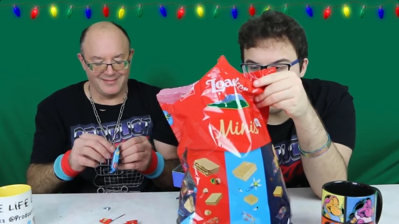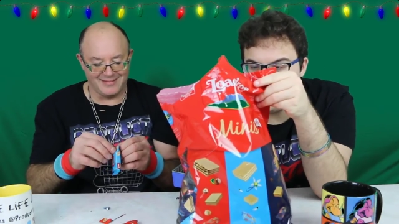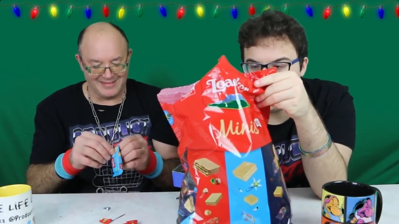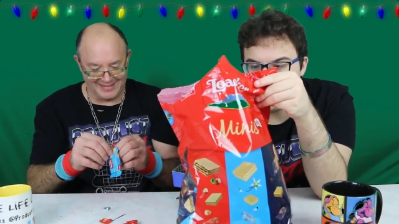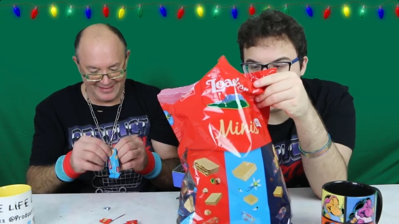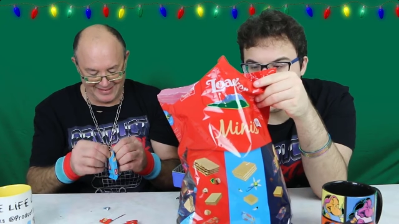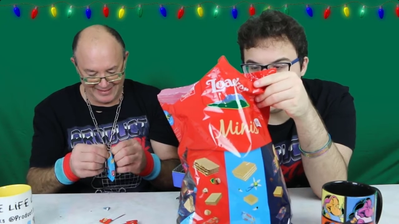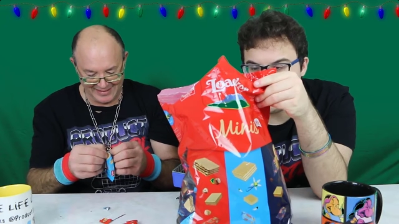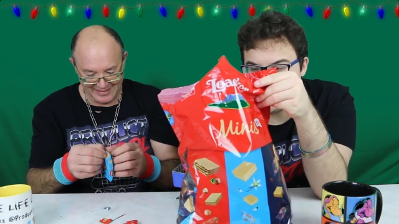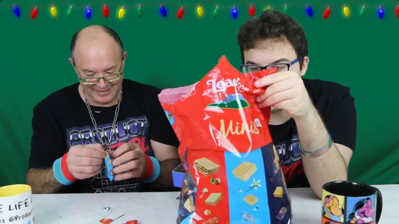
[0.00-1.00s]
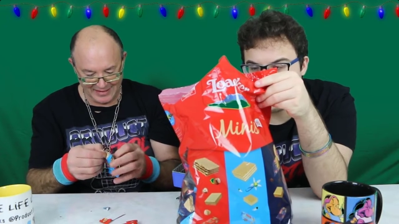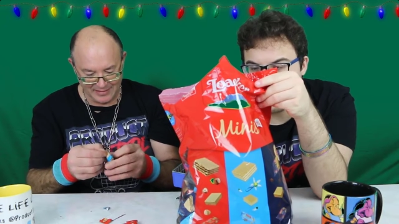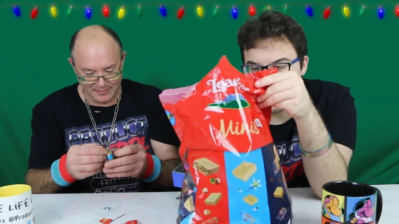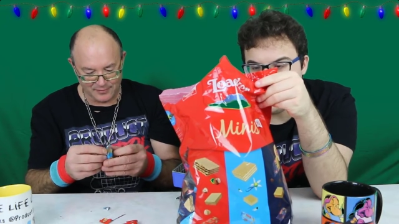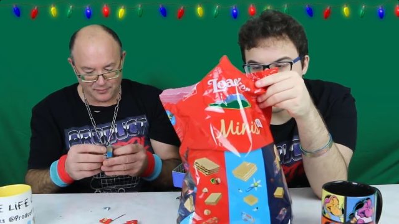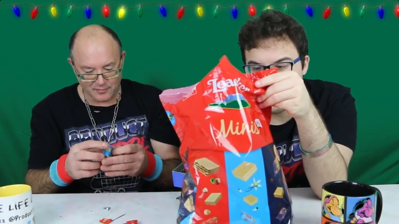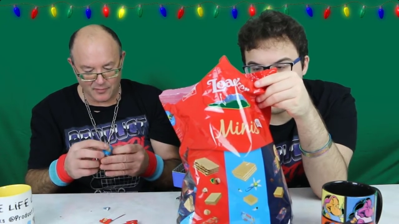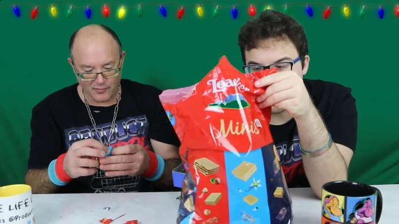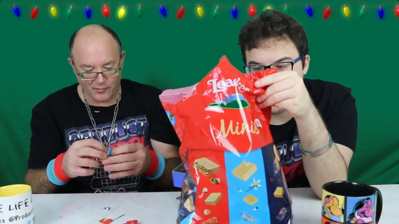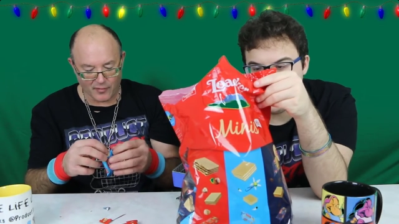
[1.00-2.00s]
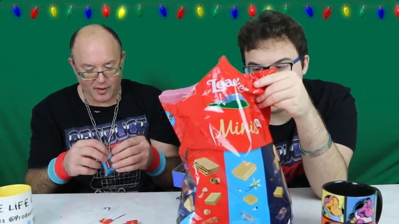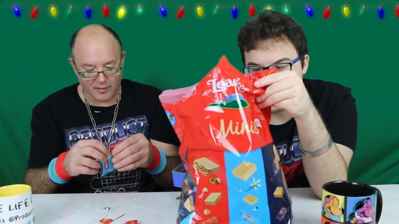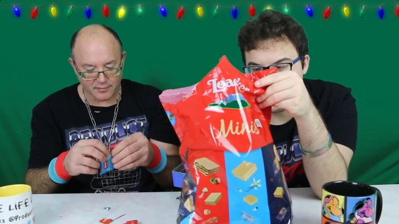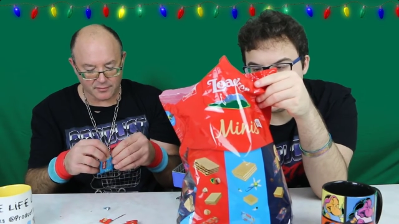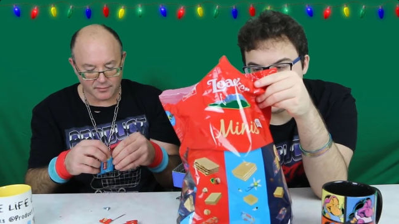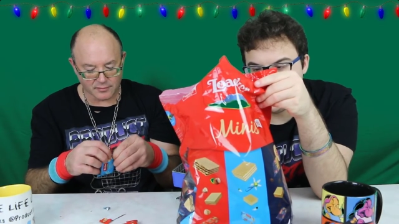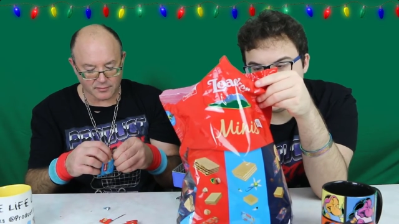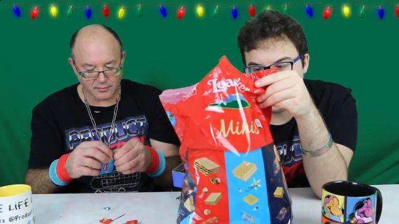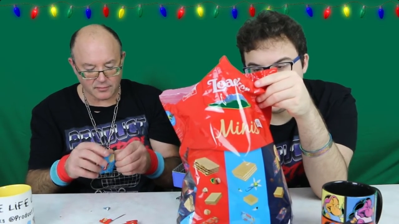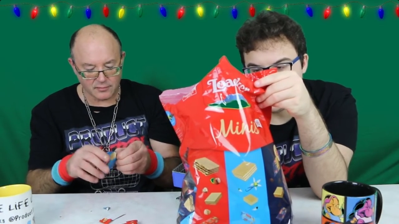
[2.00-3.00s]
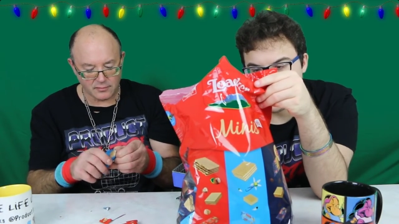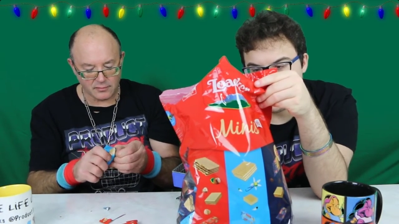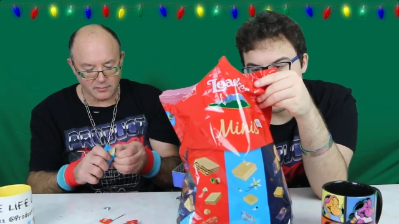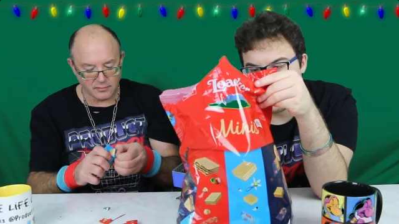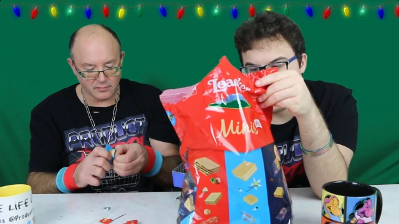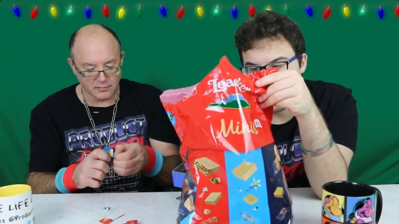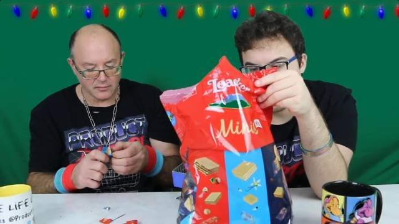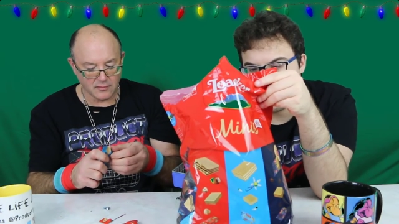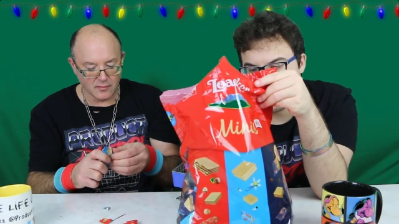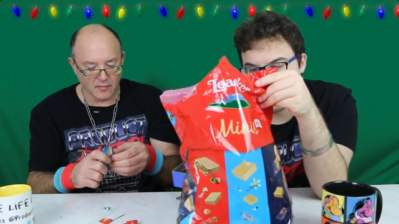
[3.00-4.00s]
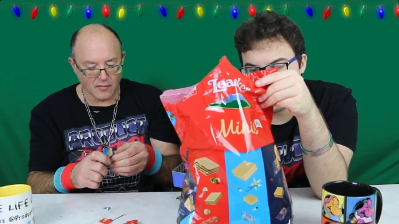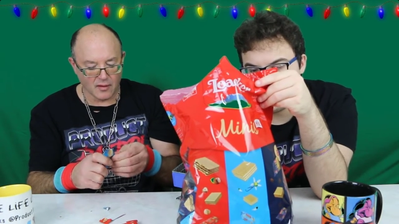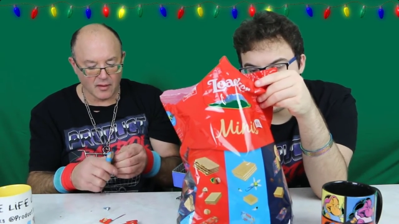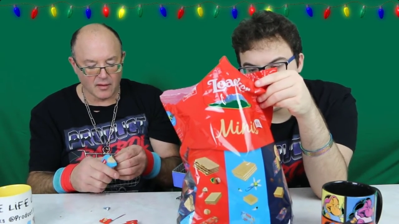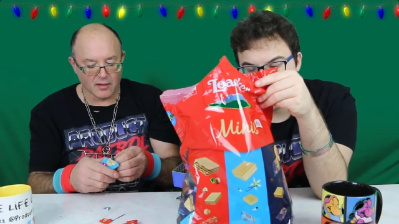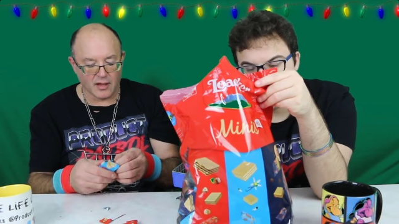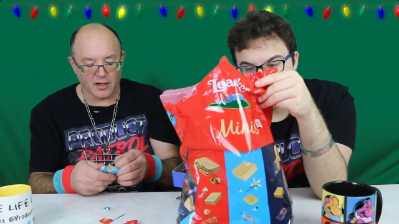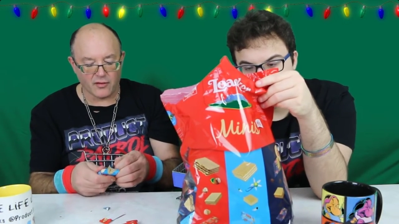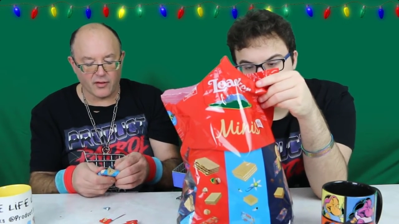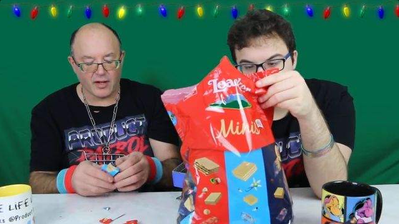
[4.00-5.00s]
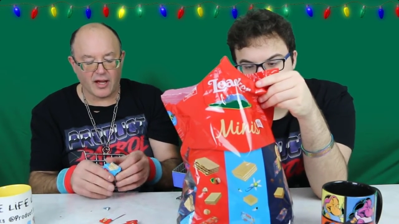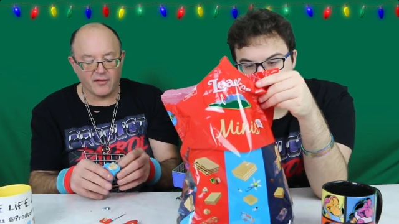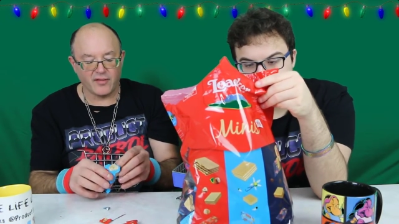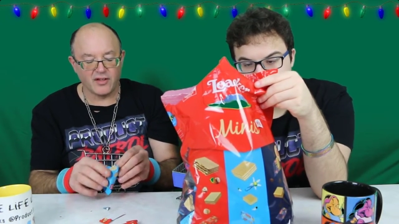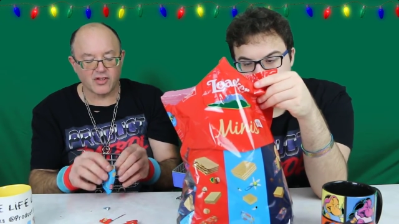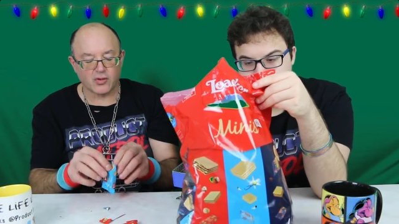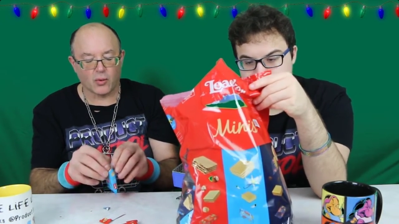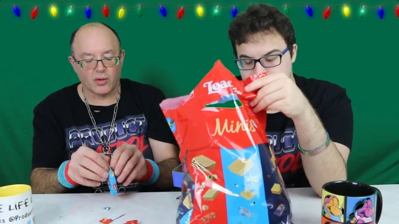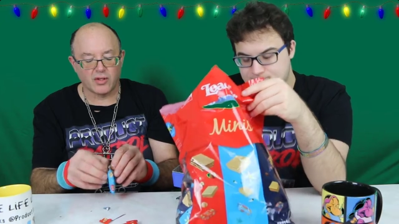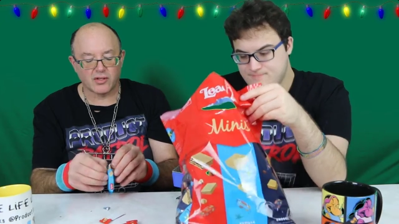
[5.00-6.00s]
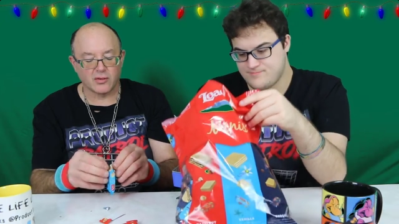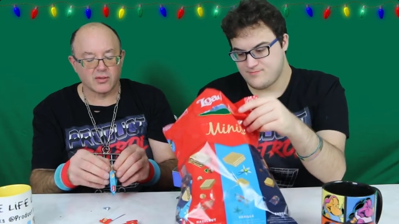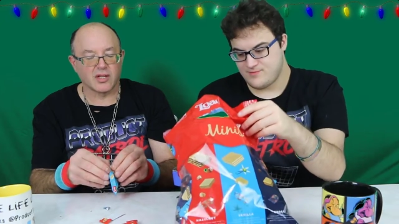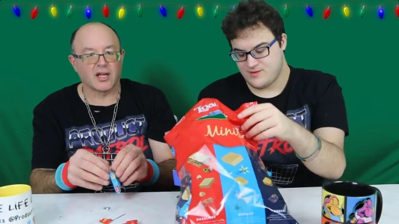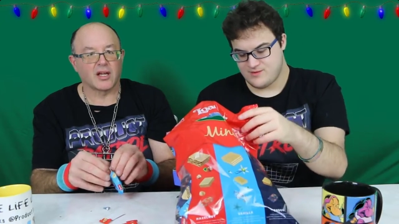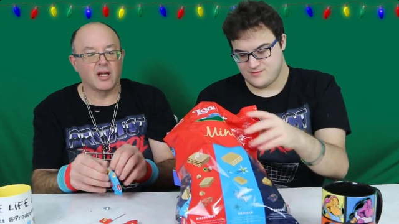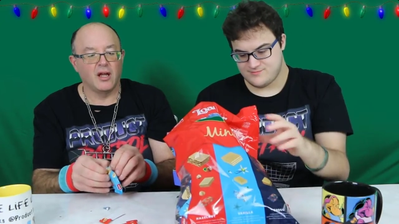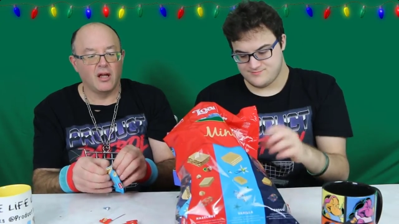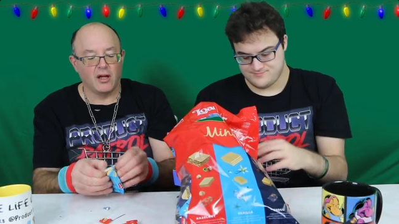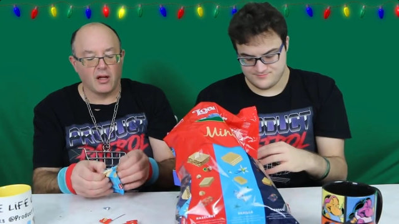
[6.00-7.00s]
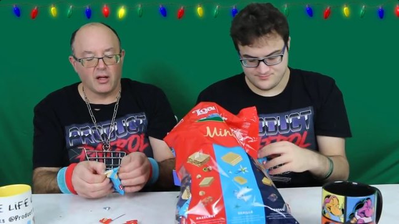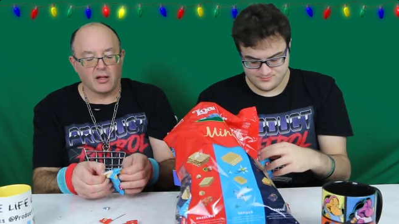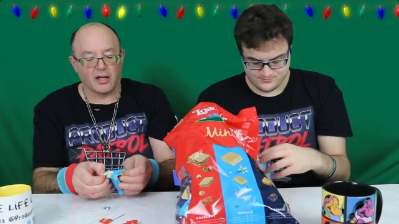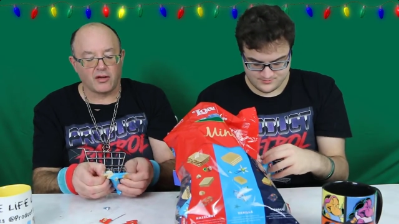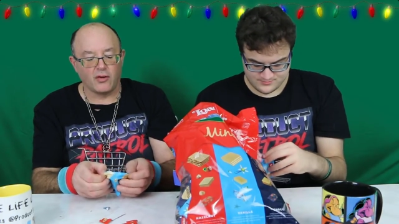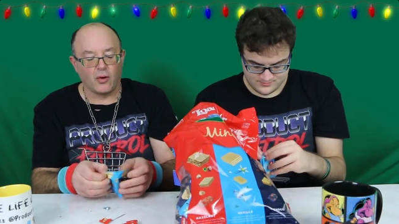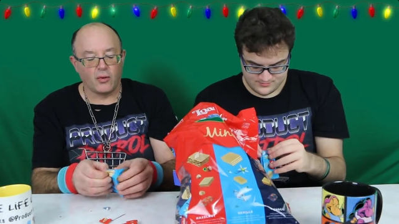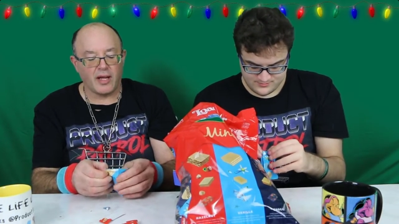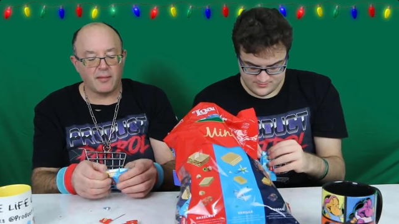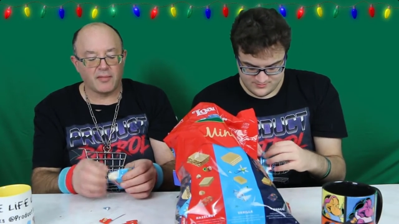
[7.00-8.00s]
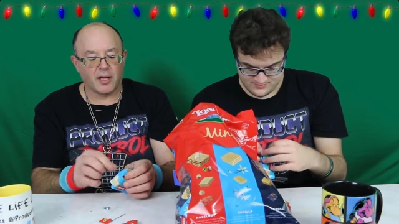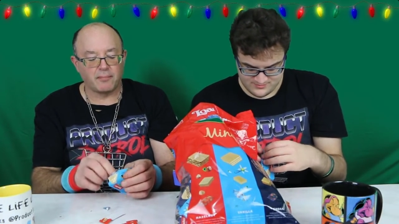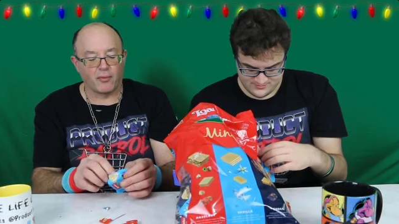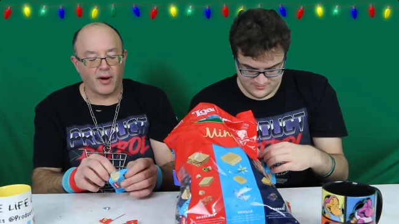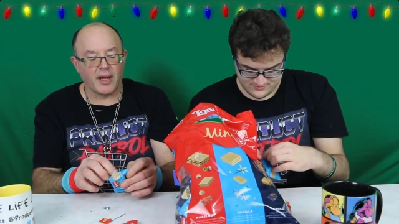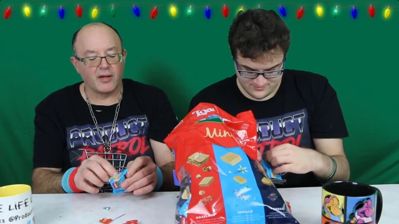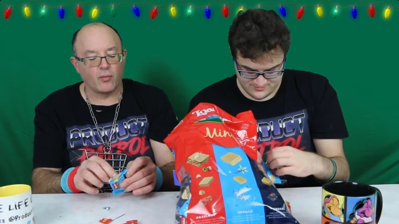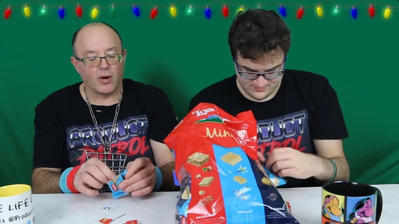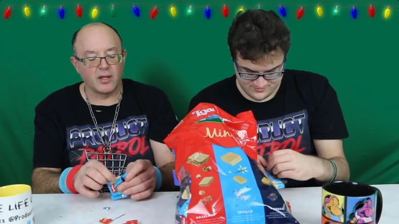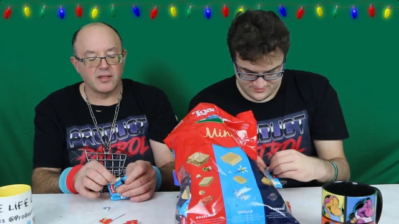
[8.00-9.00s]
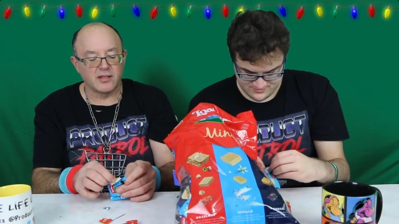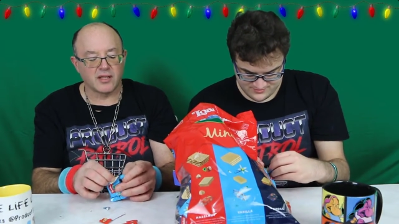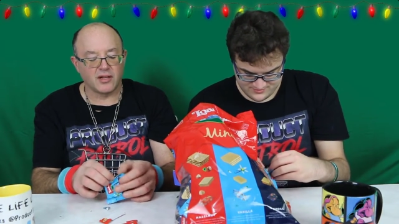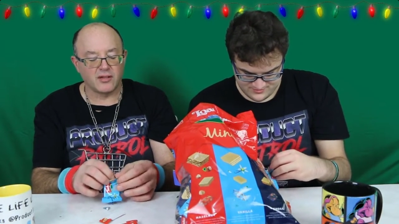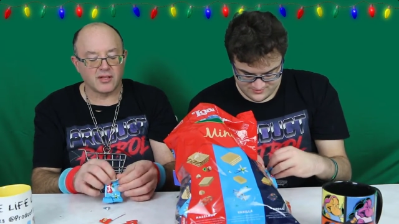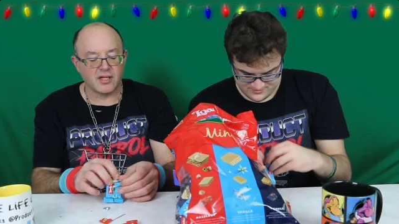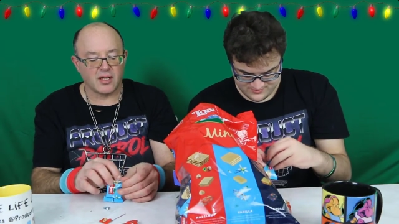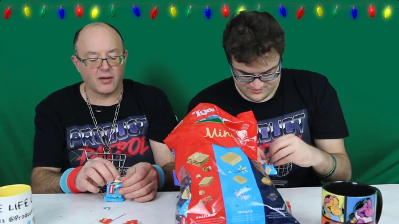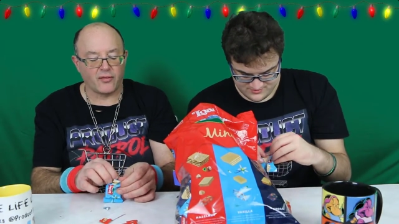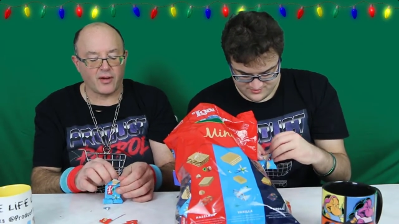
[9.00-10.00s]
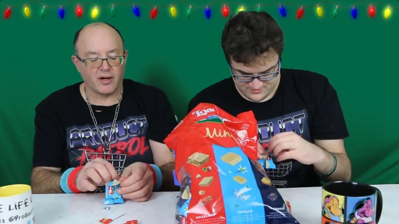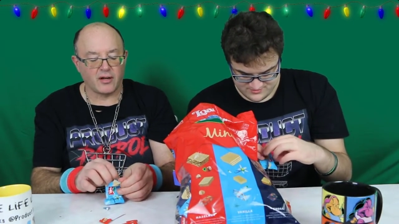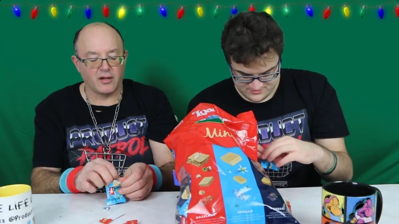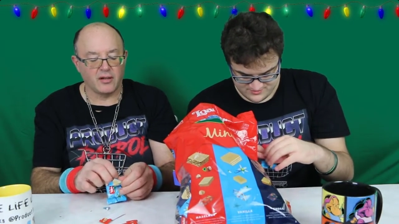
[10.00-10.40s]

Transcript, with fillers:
Speaker 1: pure goodness with every bite since 1925.
Speaker 2: Now they have in the stores those like like no name type brand ones that you see out there,